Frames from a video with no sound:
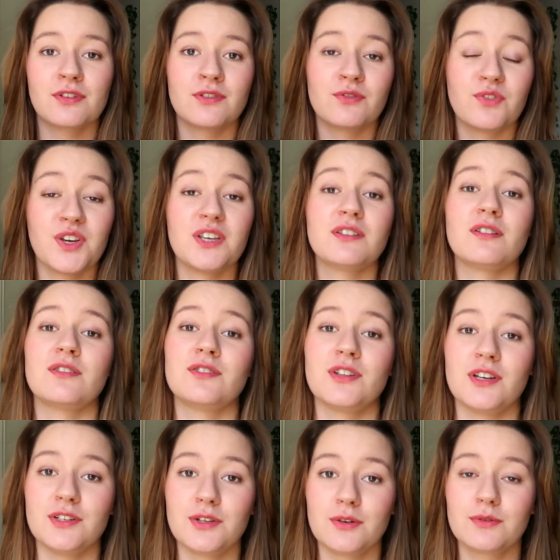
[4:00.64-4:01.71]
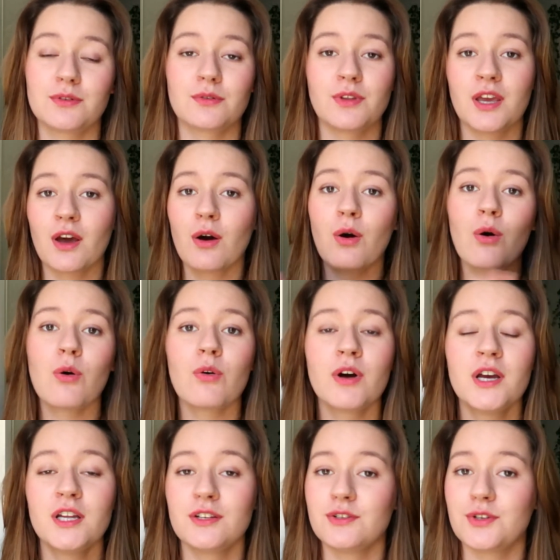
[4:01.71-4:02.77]
on the research they do. So they
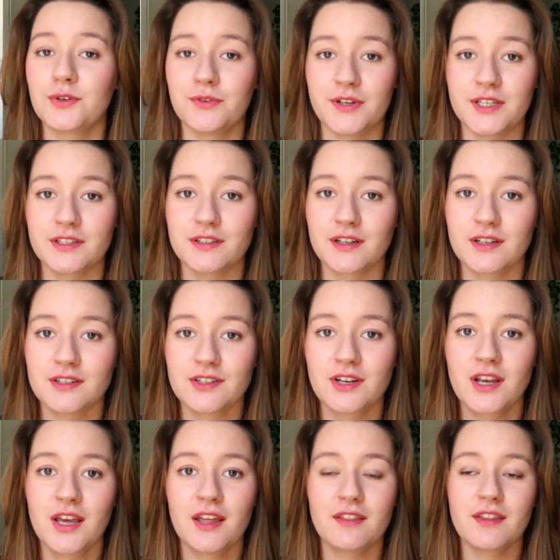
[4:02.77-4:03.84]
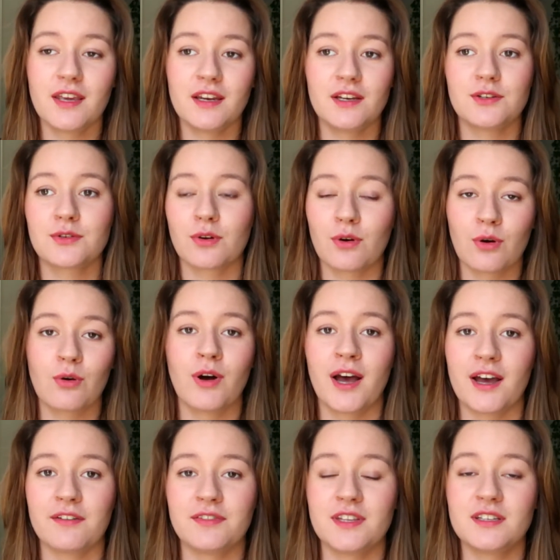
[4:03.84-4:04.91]
all do research. They need to all
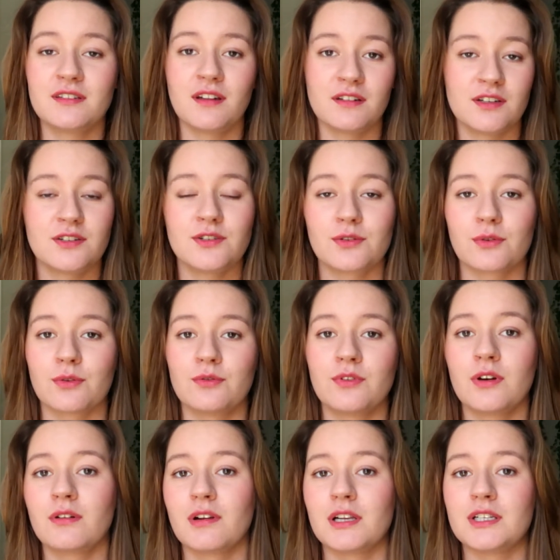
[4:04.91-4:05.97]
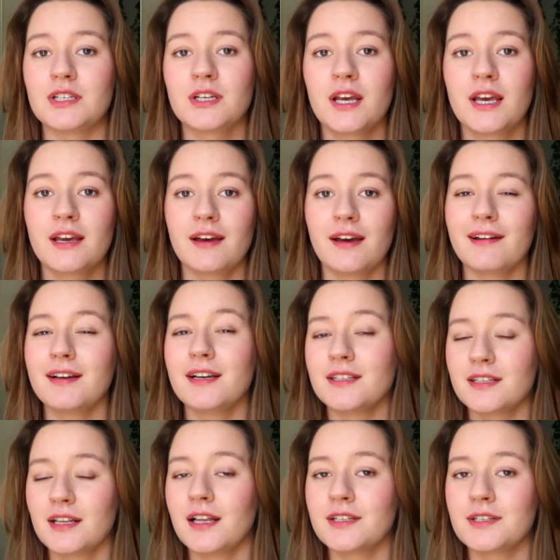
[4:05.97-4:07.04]
have the statistical knowledge, at
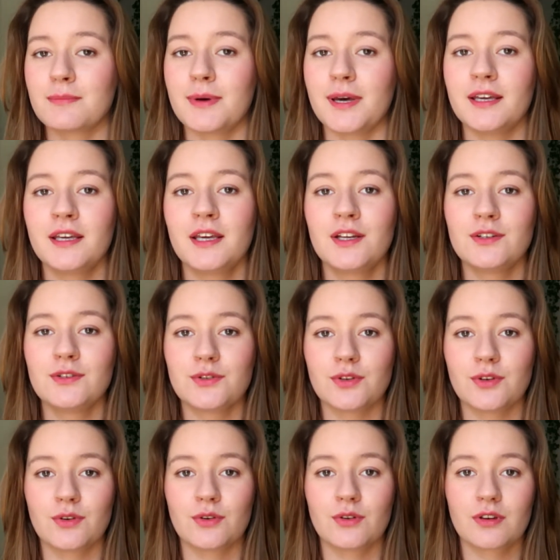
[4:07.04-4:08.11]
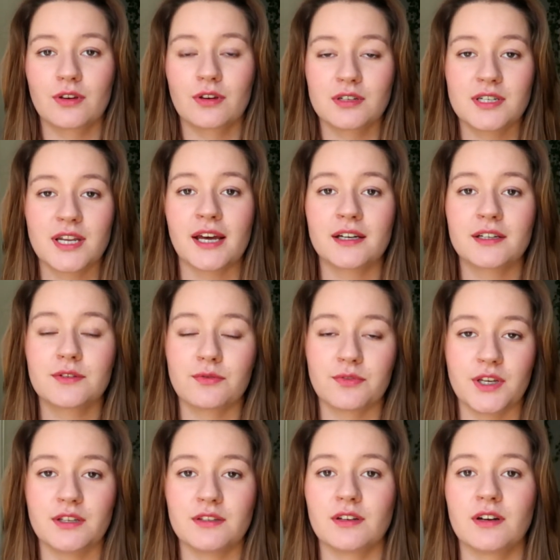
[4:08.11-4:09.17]
least a little bit, to conduct
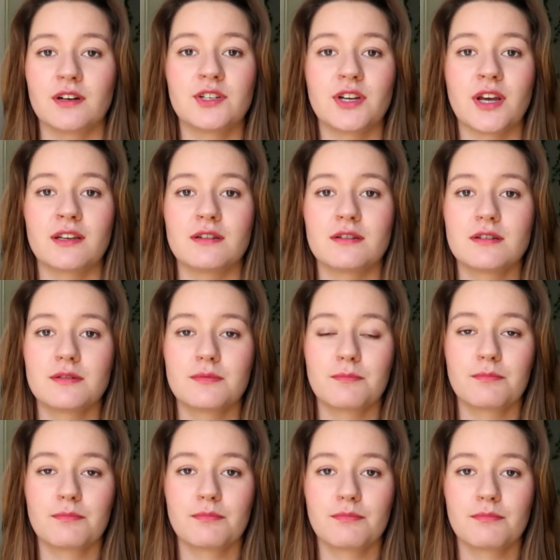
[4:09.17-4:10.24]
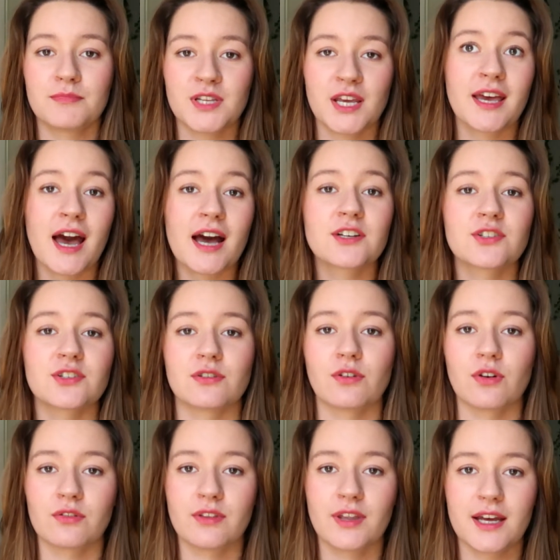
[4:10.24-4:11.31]
research and take action on